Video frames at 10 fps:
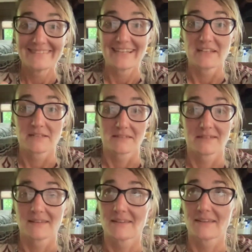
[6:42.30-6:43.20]
and
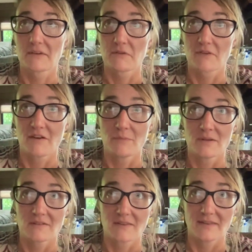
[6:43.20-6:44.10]
insisting like every 5
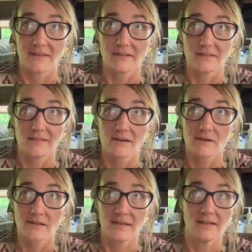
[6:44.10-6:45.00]
minutes that they need
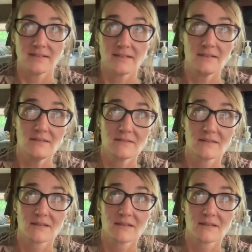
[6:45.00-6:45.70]
TREATs.